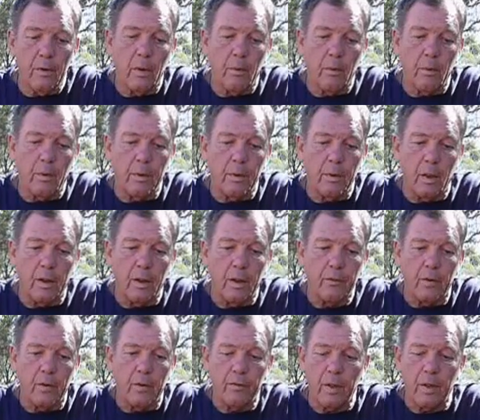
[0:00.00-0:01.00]
with
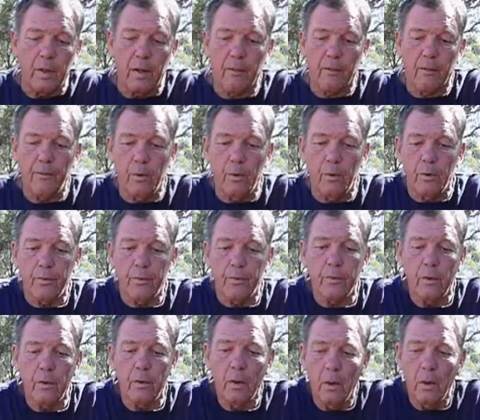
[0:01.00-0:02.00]
electrostatic force,
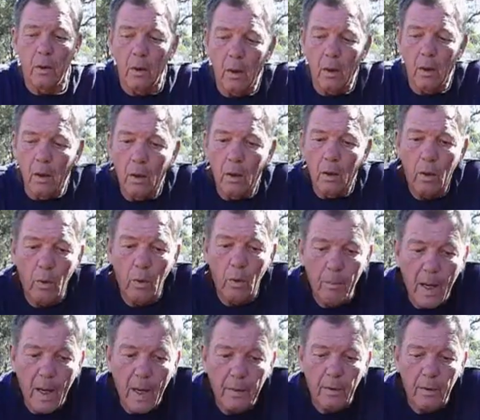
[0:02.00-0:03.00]
or
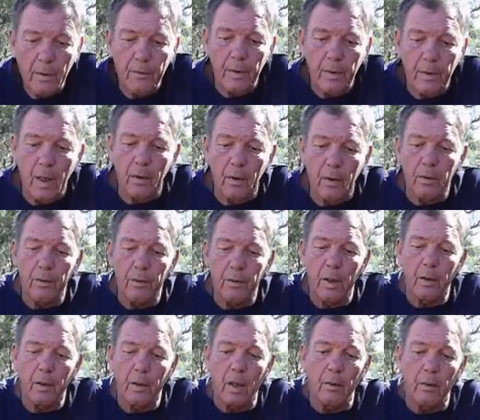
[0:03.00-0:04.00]
magnets now could
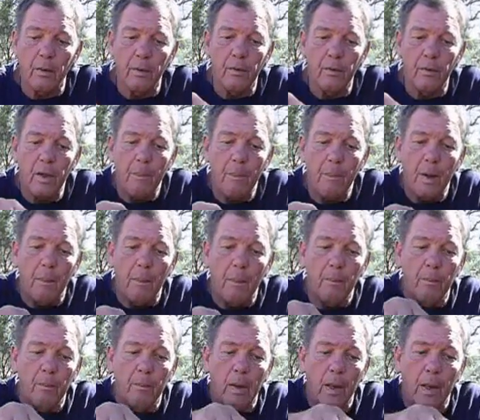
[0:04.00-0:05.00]
then go and zap up
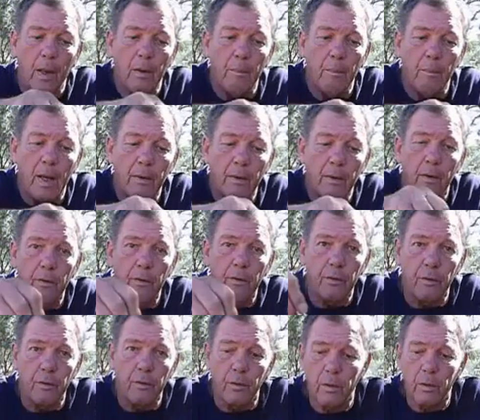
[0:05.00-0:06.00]
other magnets,
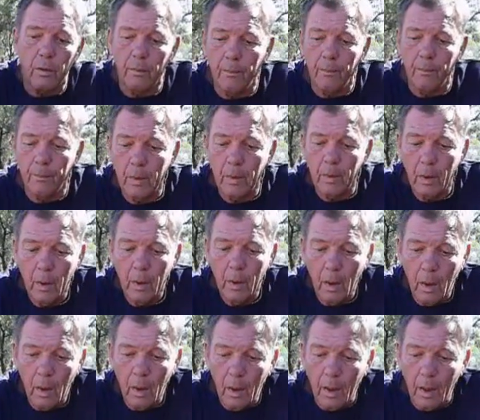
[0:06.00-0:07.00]
you know.
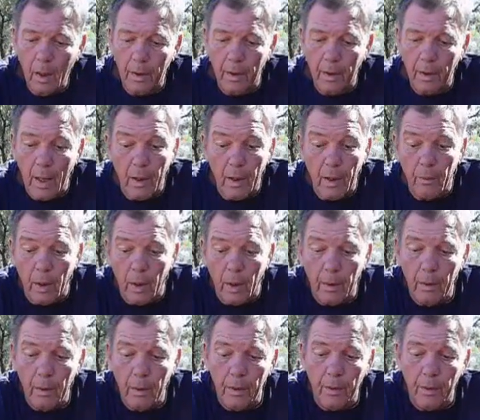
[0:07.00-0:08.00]
And another
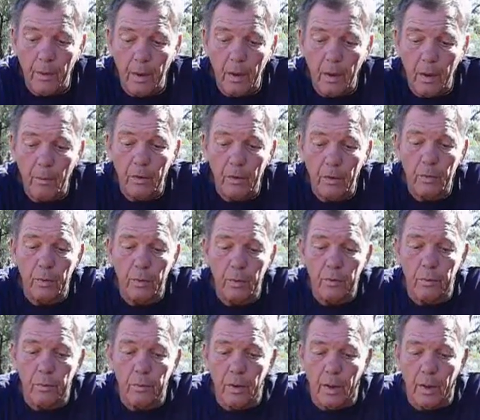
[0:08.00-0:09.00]
one in there, which was
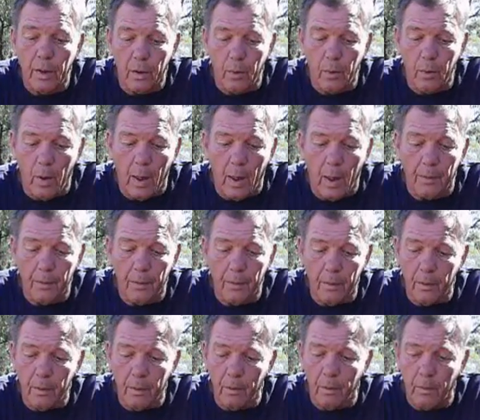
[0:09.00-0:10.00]
really quite
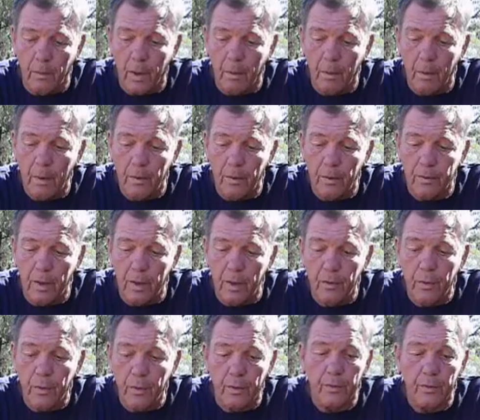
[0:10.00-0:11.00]
one of the most
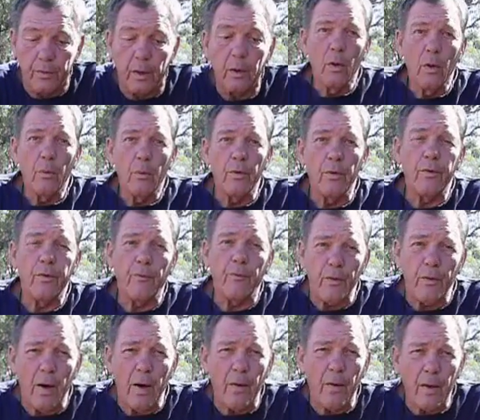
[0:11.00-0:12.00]
interesting, was the
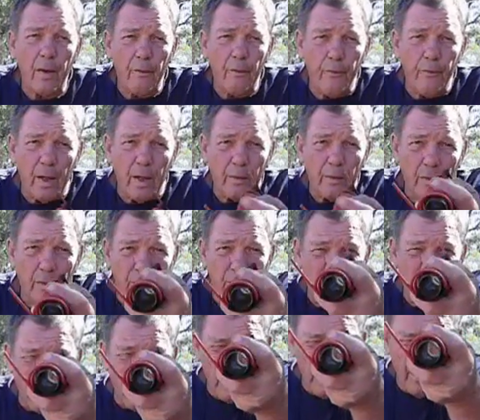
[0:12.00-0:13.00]
Faraday effect
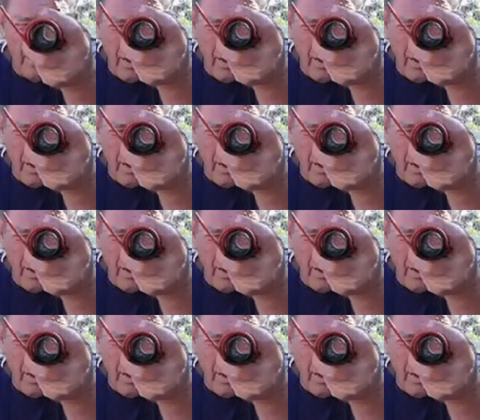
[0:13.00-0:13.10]
discovered in